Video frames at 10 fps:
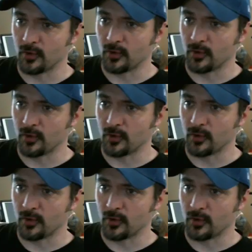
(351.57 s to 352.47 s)

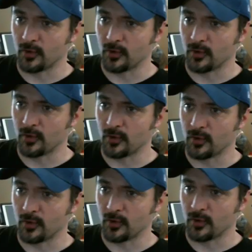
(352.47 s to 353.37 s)
Um,
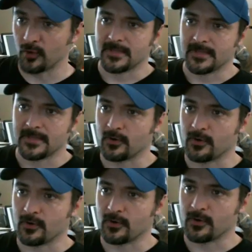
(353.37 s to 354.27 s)
as far
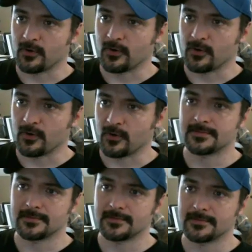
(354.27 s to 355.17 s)
as the chat,
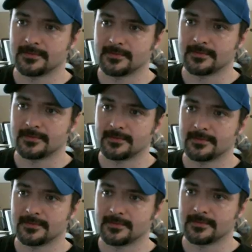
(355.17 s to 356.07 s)

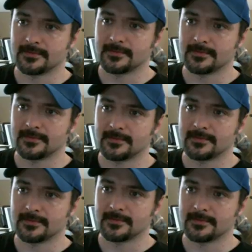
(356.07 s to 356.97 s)
seeing if that
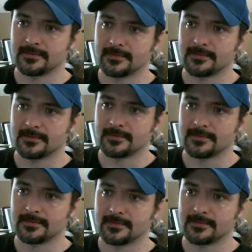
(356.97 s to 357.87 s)
helped
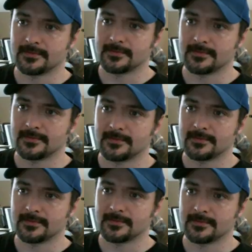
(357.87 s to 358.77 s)
at
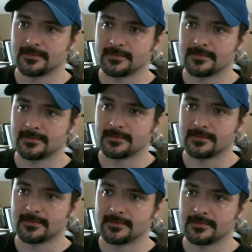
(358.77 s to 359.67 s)
all.
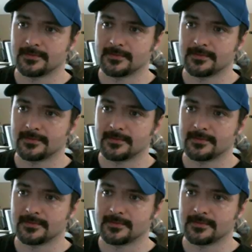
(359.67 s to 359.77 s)
Which I